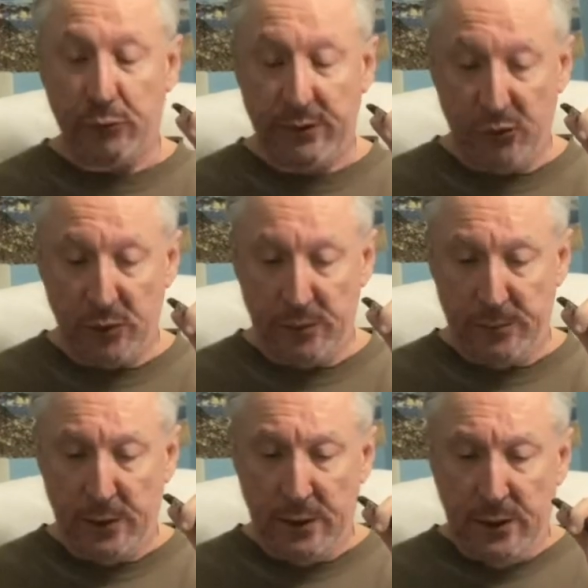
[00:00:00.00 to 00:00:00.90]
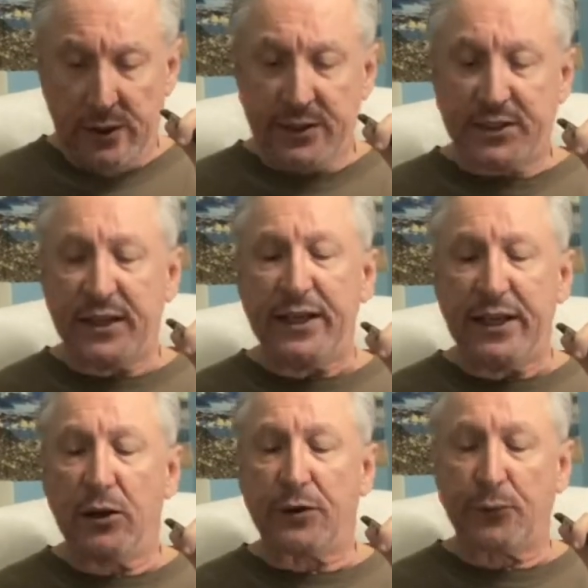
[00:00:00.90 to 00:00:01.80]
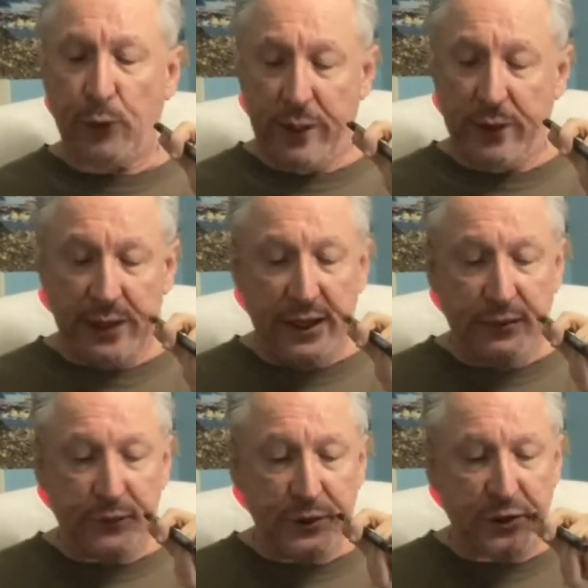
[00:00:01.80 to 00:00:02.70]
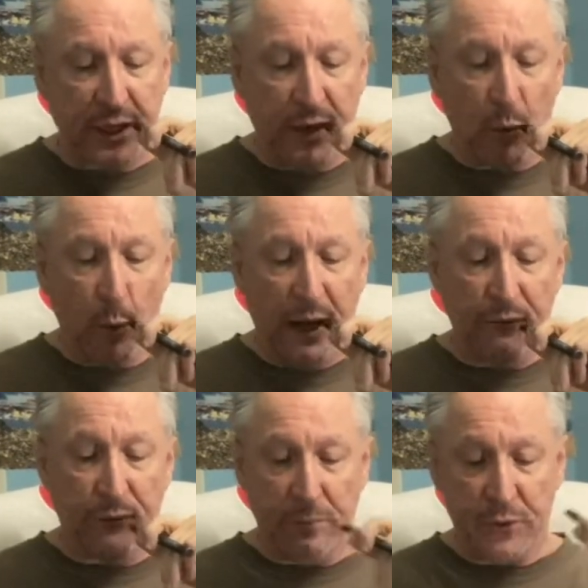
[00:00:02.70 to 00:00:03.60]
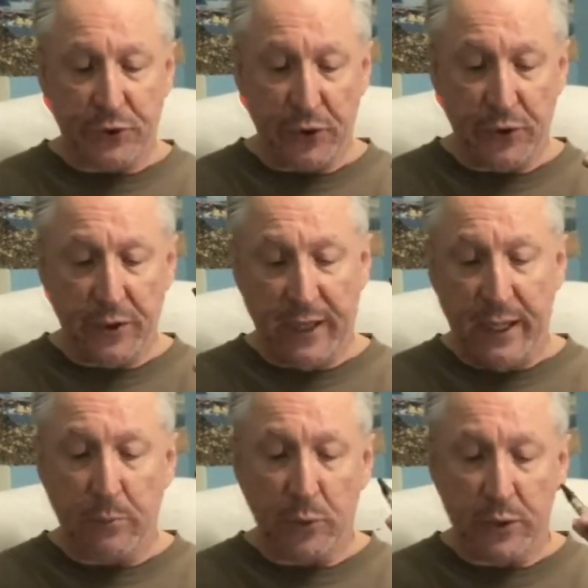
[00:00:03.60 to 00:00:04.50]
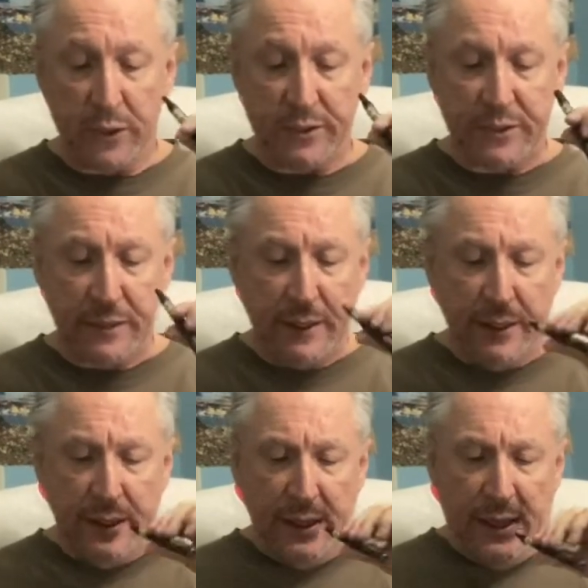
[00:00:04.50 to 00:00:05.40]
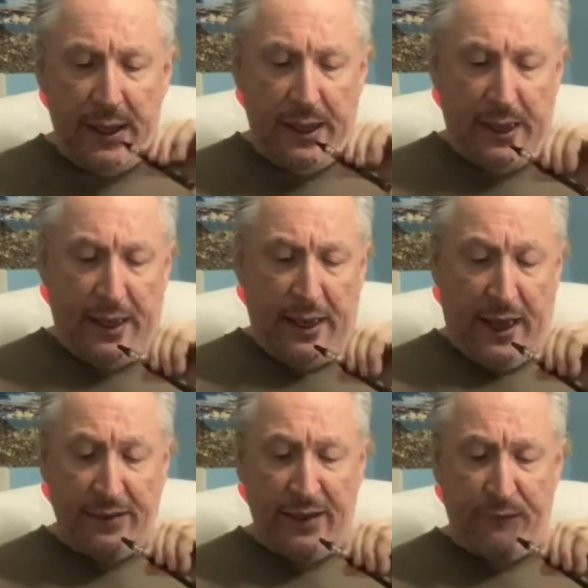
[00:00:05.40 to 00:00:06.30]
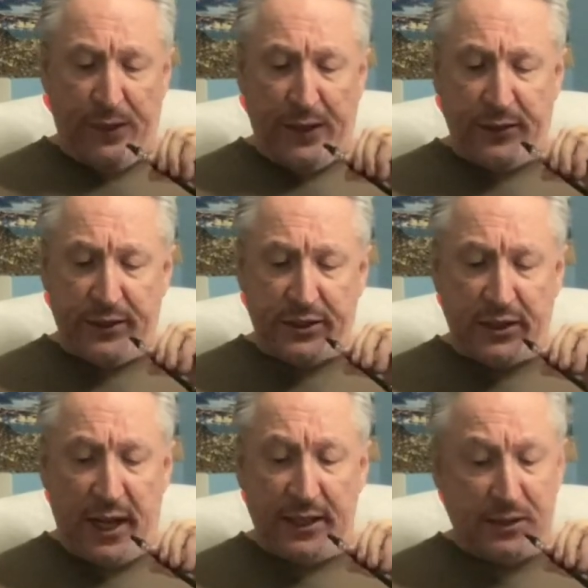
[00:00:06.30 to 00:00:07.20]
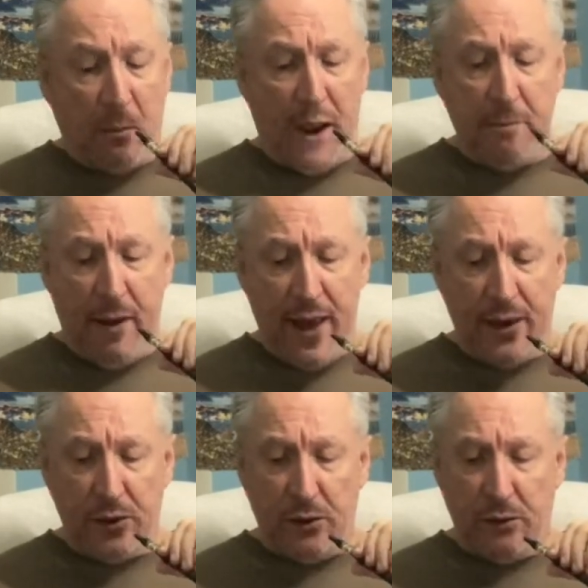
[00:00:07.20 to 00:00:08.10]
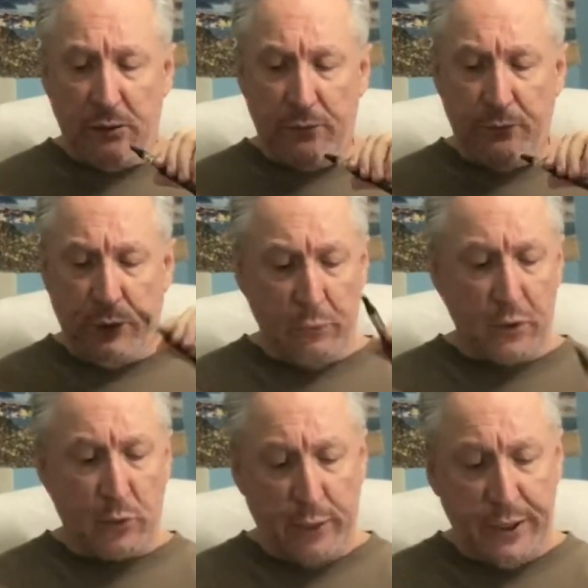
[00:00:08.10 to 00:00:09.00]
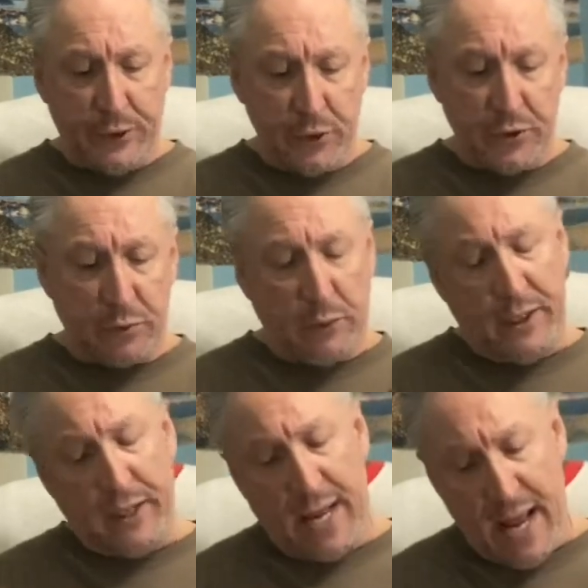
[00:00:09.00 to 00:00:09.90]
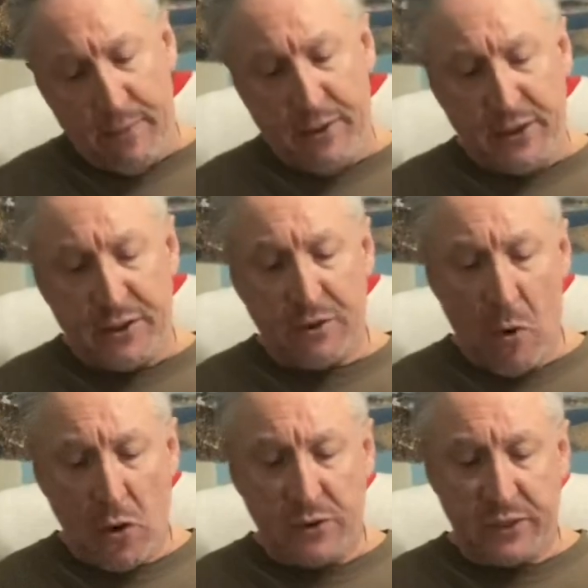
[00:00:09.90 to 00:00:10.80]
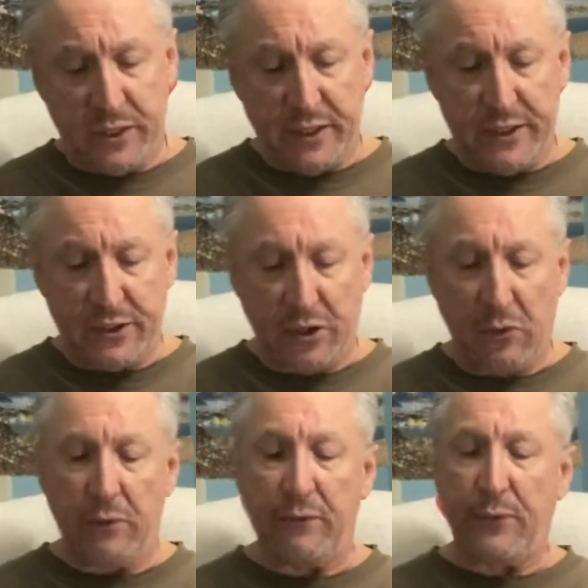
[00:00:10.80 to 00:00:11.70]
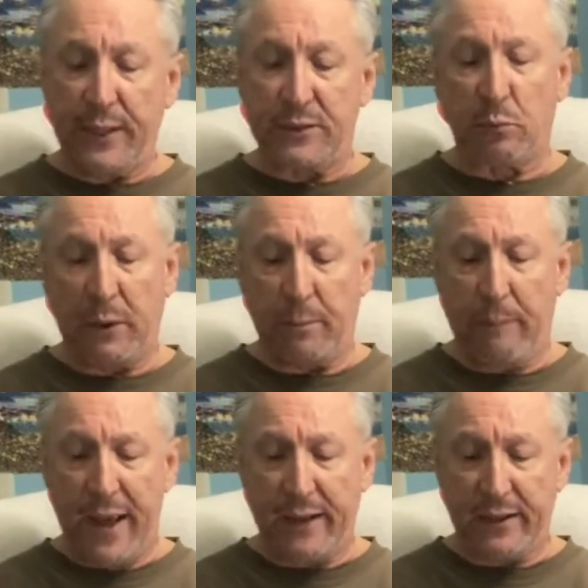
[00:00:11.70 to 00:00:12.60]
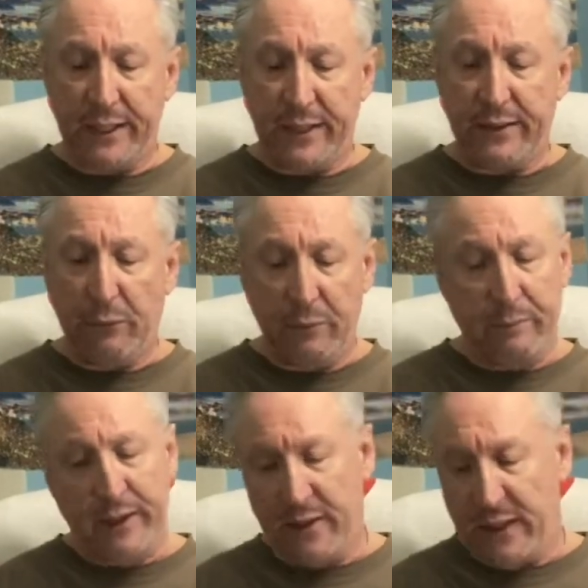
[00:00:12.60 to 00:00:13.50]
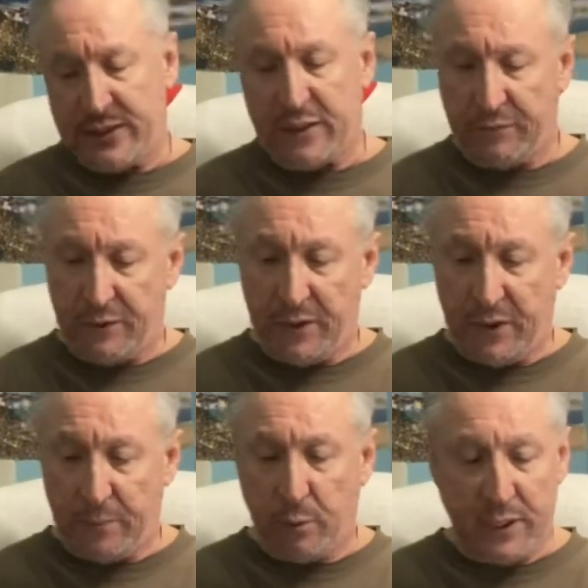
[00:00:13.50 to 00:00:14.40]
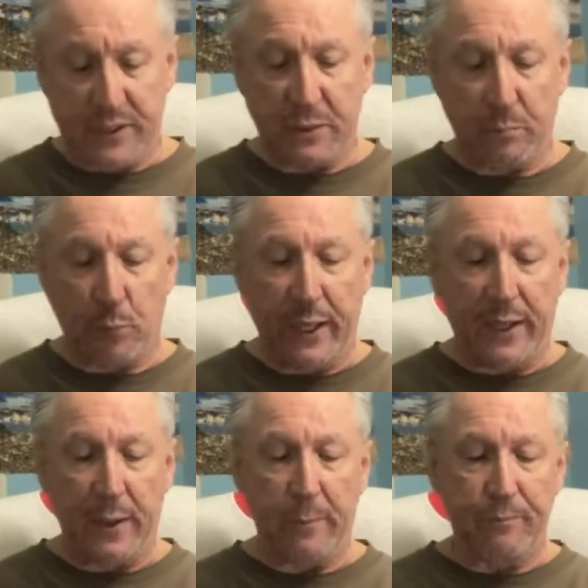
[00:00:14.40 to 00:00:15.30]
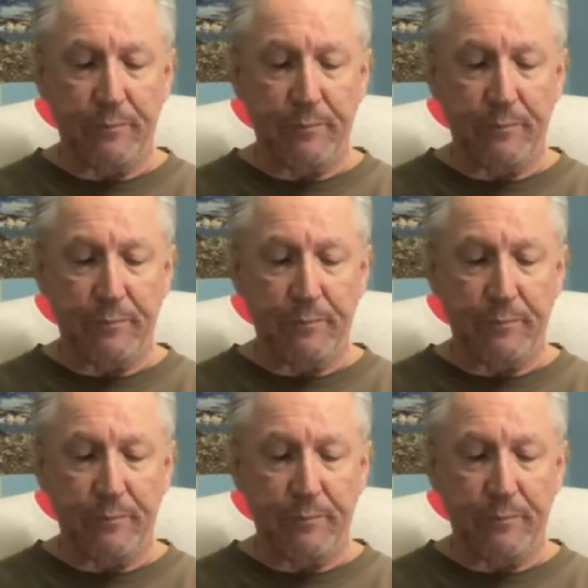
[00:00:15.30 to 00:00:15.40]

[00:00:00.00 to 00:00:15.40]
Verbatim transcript: river. The city looked friendly if you stayed away from the certain neighborhoods, and they figured that size might matter. Fewer creatures would inhabit a small city, so if things went badly, there would be less of an unpleasant breakup.